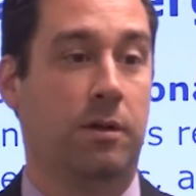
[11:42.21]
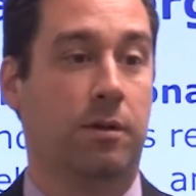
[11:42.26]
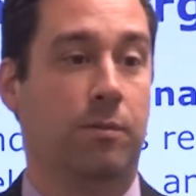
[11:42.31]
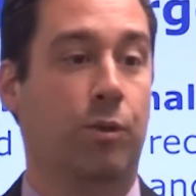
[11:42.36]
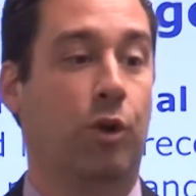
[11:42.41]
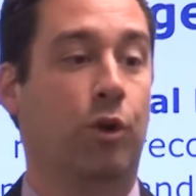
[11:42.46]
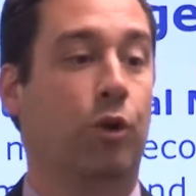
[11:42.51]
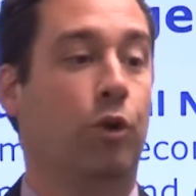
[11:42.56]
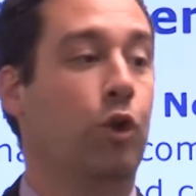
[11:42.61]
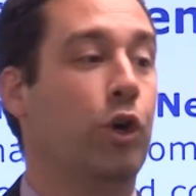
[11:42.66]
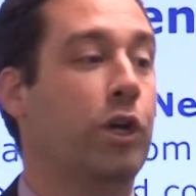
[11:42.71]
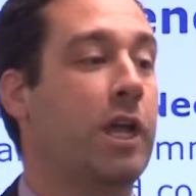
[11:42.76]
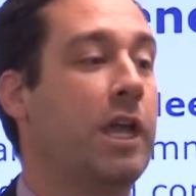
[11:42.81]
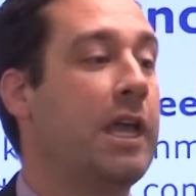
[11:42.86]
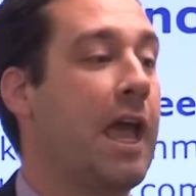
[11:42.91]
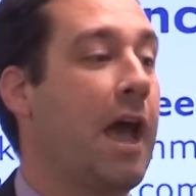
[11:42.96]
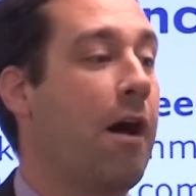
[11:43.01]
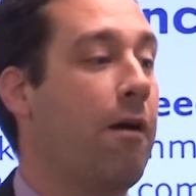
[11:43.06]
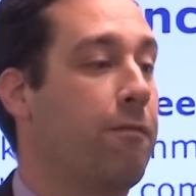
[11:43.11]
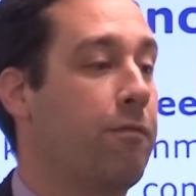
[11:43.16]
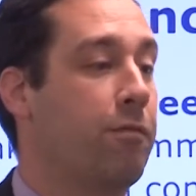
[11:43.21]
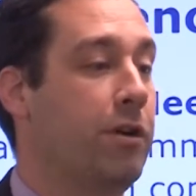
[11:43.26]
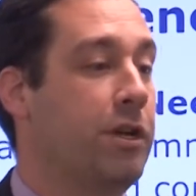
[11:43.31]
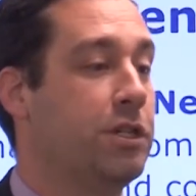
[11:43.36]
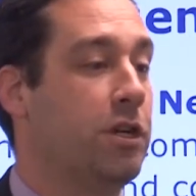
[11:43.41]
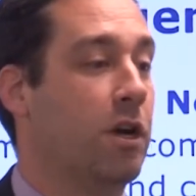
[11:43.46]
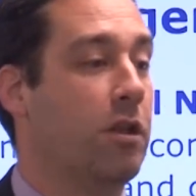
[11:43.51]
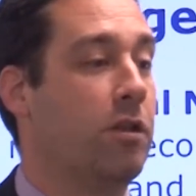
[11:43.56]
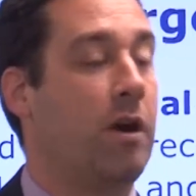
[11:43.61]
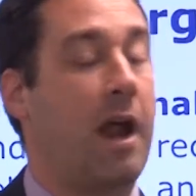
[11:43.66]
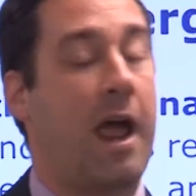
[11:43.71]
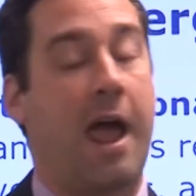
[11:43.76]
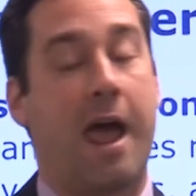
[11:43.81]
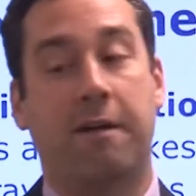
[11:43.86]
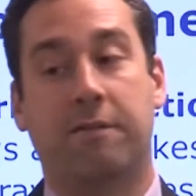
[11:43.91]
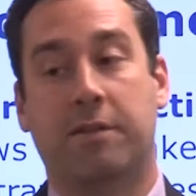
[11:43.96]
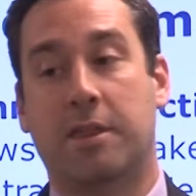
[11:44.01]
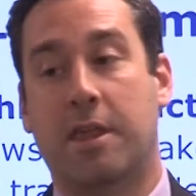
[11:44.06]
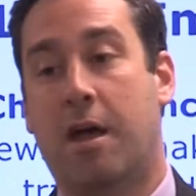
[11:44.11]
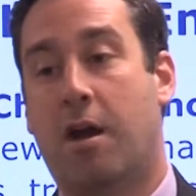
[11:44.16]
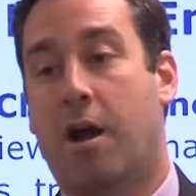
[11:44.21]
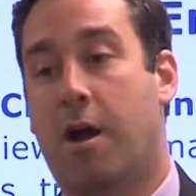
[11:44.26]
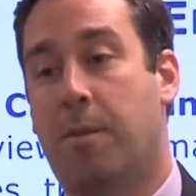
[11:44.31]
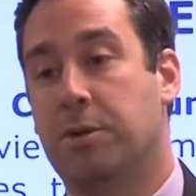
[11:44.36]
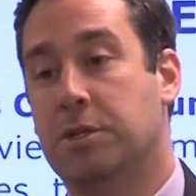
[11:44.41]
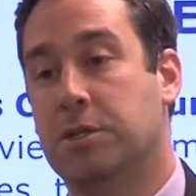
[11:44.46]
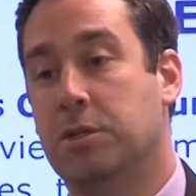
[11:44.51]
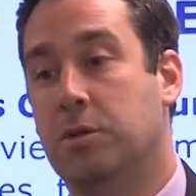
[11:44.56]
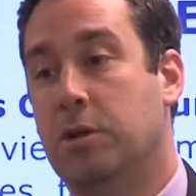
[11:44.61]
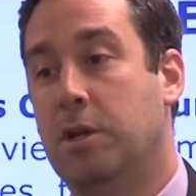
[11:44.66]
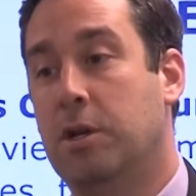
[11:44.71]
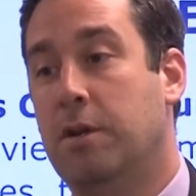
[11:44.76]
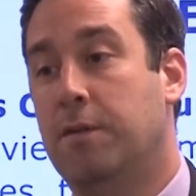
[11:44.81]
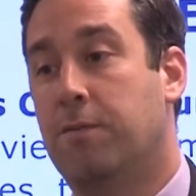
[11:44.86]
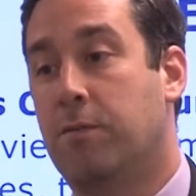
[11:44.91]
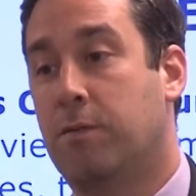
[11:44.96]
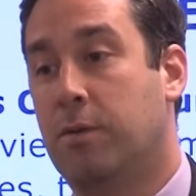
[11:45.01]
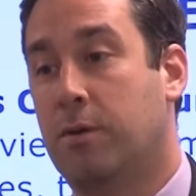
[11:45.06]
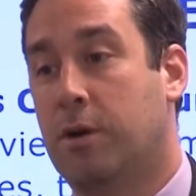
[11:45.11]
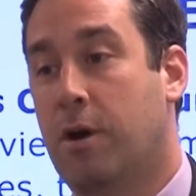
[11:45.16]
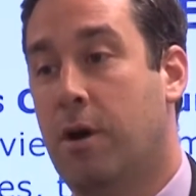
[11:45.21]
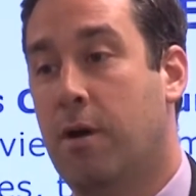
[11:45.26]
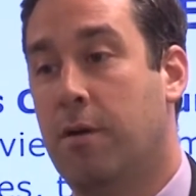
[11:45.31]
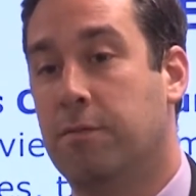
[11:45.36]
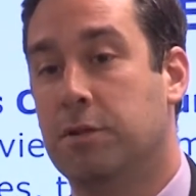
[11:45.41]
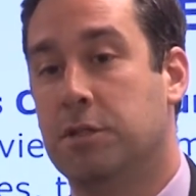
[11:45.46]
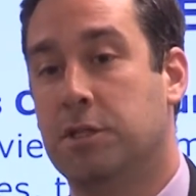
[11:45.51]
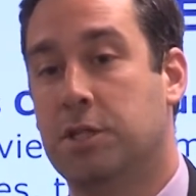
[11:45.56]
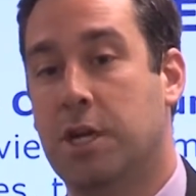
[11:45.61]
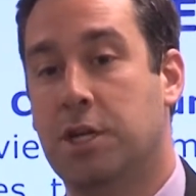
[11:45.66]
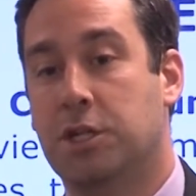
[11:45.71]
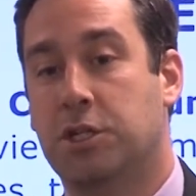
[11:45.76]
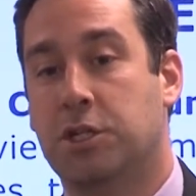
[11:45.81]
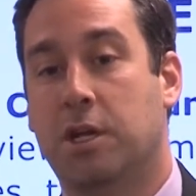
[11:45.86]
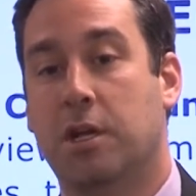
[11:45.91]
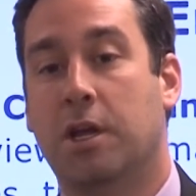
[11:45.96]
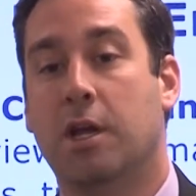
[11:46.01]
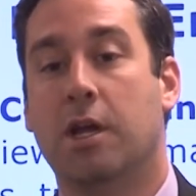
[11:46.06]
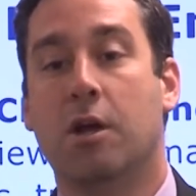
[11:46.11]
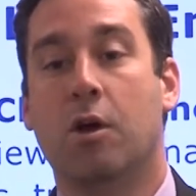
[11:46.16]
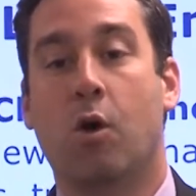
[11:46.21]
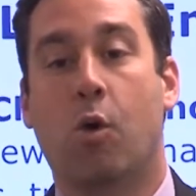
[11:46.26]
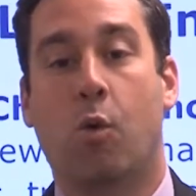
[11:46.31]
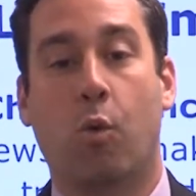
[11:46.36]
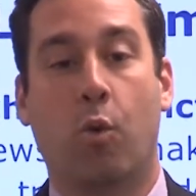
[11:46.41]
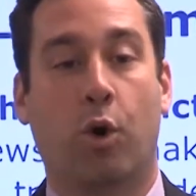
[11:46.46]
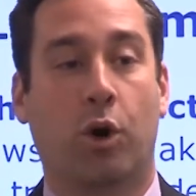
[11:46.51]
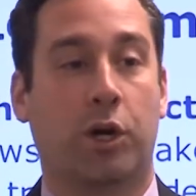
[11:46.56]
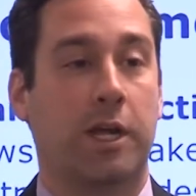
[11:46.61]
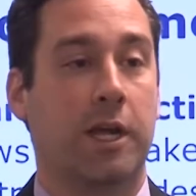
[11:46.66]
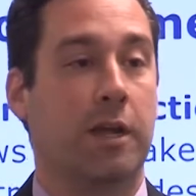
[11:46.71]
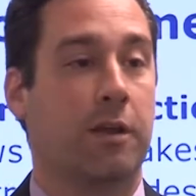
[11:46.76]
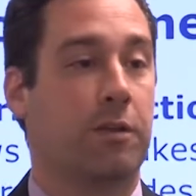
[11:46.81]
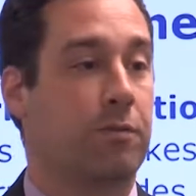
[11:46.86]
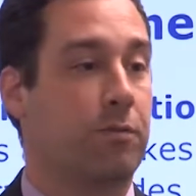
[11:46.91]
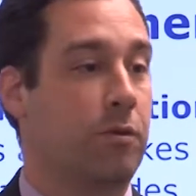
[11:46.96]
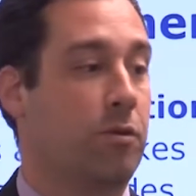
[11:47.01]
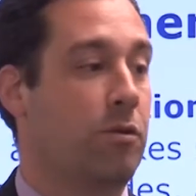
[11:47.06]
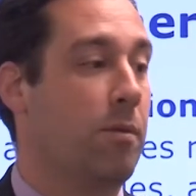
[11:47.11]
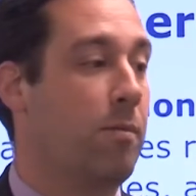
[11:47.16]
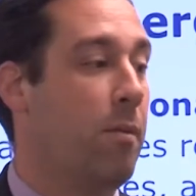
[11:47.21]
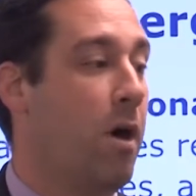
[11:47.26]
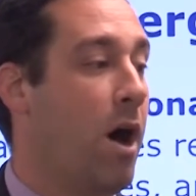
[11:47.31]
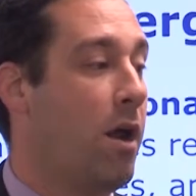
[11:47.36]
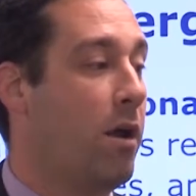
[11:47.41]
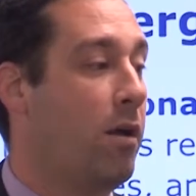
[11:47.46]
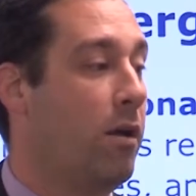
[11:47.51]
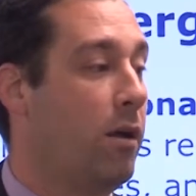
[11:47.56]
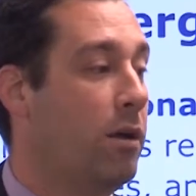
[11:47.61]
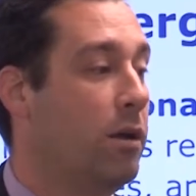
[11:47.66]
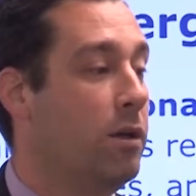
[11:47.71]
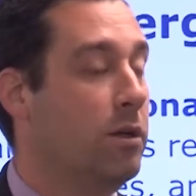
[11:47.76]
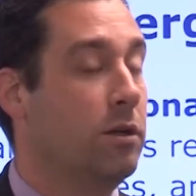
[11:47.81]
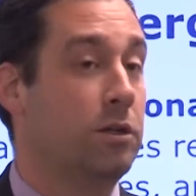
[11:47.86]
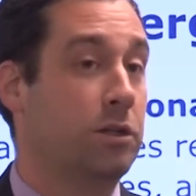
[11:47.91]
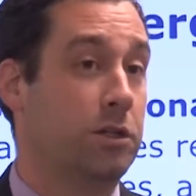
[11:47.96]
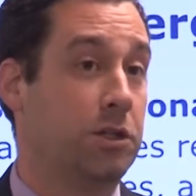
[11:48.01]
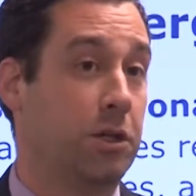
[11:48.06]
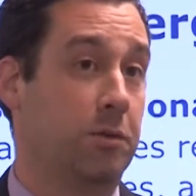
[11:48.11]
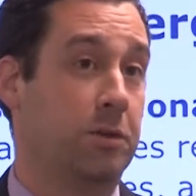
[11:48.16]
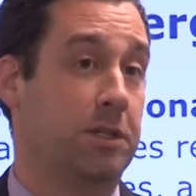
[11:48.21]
But looking out for each other, having that opportunity for a conversation, working through the model showed